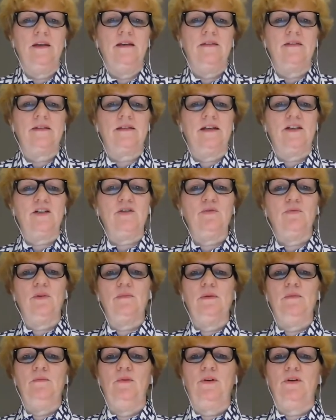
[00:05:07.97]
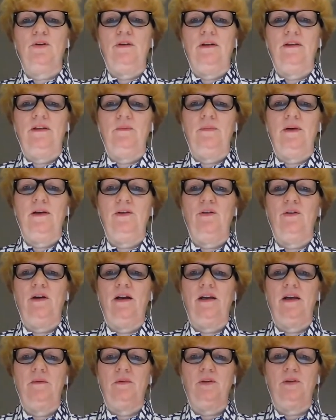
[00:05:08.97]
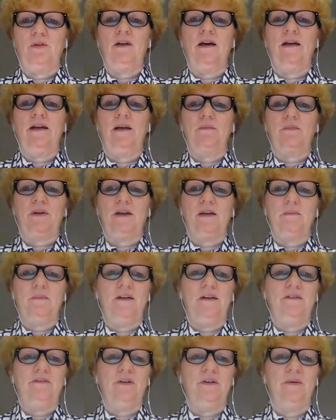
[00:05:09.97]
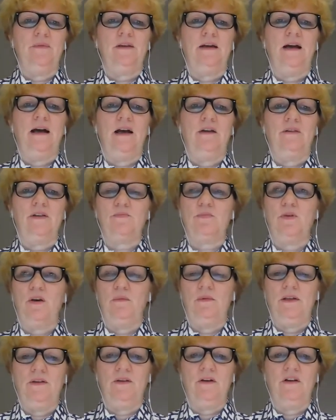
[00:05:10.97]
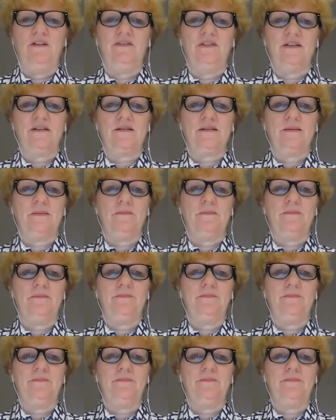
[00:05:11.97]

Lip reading: The session will be moderated by Julana Bredtmann from the IHRA's permanent office.